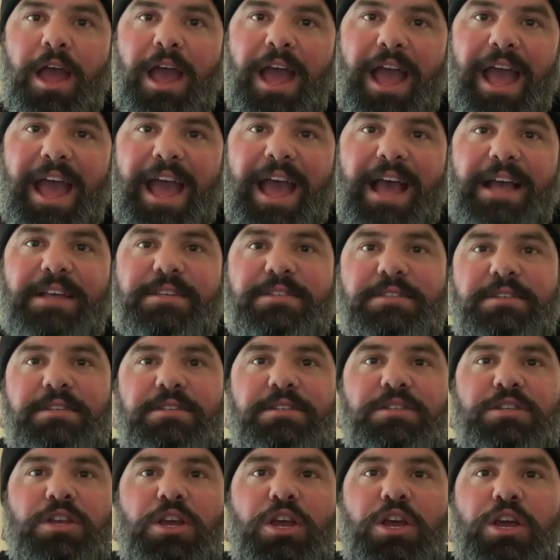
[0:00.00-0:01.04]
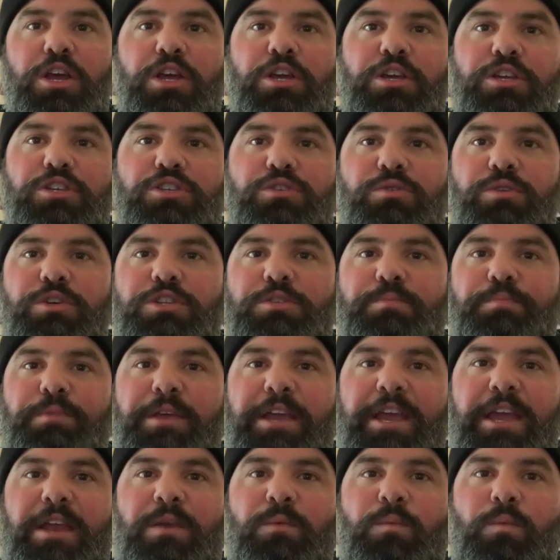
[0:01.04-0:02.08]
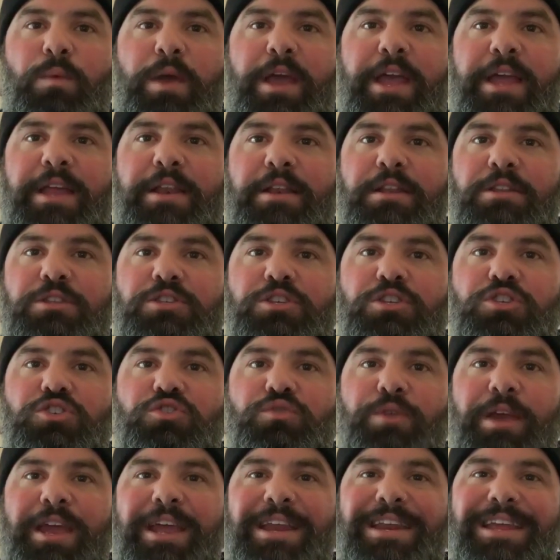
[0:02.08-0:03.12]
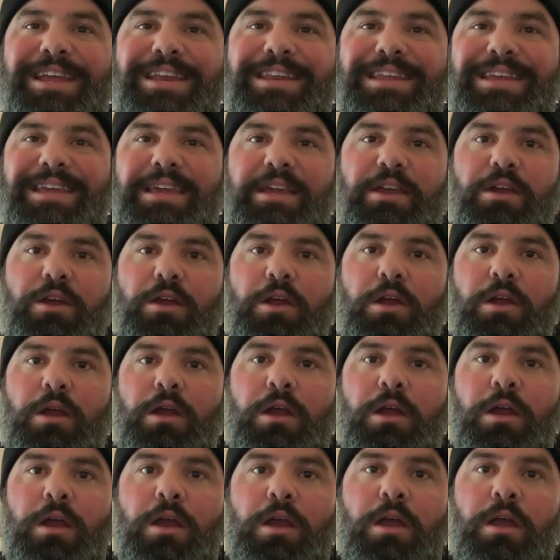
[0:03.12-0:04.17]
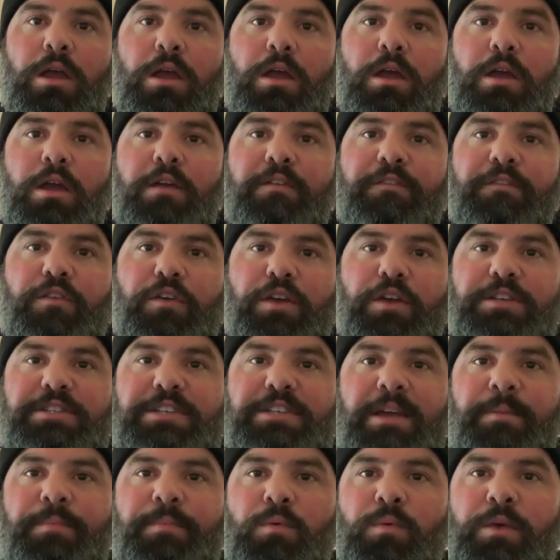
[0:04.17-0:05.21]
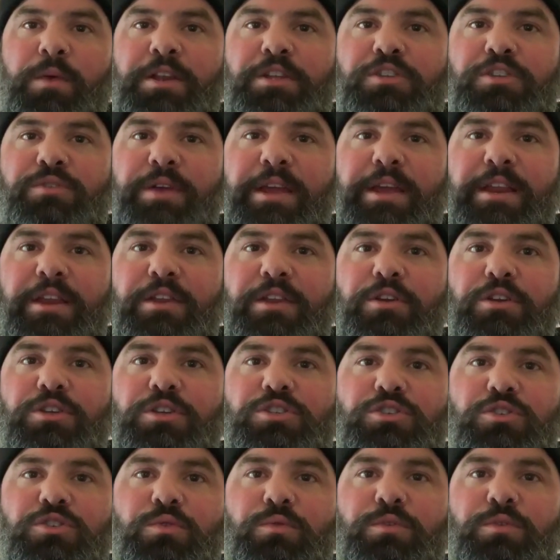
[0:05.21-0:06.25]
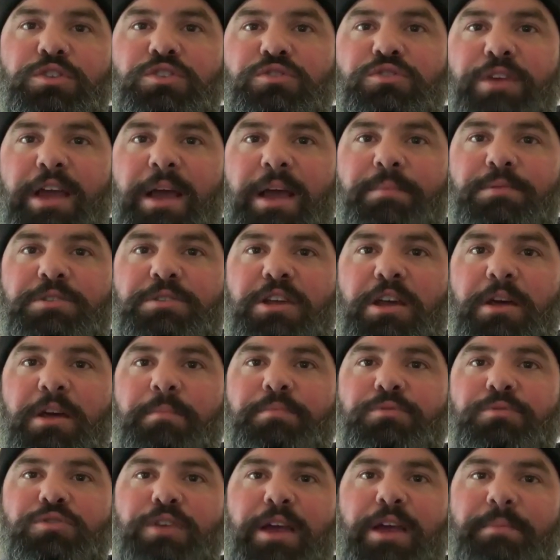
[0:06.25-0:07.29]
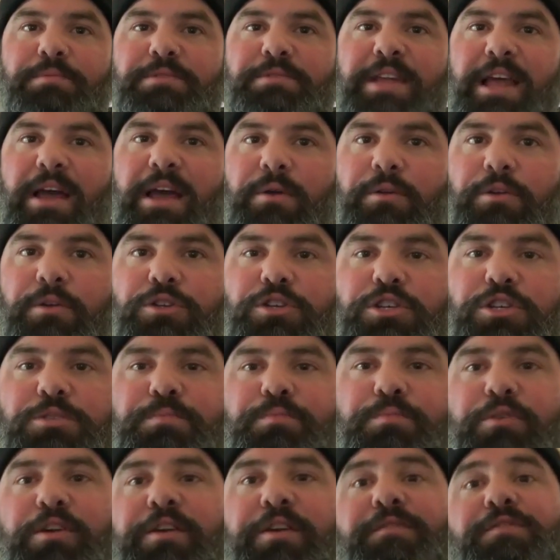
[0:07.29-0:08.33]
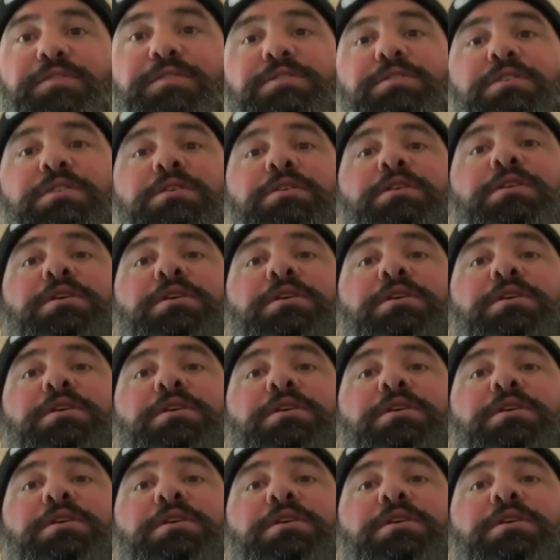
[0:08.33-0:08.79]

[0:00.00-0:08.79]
asks, Could you explain when to train in gear? For example, when to train in your suit with straps up, straps down, or just briefs?